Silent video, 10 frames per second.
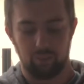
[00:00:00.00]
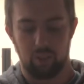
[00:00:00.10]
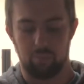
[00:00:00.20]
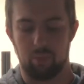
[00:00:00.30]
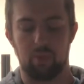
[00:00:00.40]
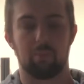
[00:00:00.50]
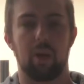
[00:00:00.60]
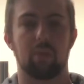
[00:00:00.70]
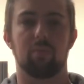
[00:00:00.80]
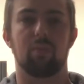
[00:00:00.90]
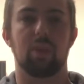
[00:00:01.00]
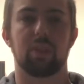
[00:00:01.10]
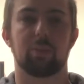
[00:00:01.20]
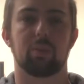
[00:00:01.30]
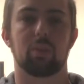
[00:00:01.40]
and putting it back on
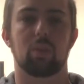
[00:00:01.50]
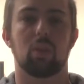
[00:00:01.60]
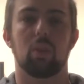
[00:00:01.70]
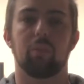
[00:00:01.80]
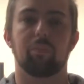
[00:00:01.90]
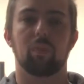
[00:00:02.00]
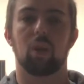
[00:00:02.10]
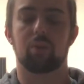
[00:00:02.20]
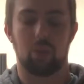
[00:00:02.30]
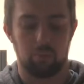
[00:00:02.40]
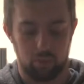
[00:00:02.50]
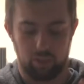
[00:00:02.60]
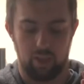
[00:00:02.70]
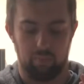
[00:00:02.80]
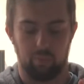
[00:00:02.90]
Facebook. I'll try and
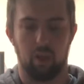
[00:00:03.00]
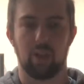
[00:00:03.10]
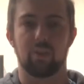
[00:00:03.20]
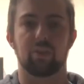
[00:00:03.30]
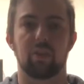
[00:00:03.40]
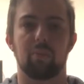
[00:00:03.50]
work out a price on it,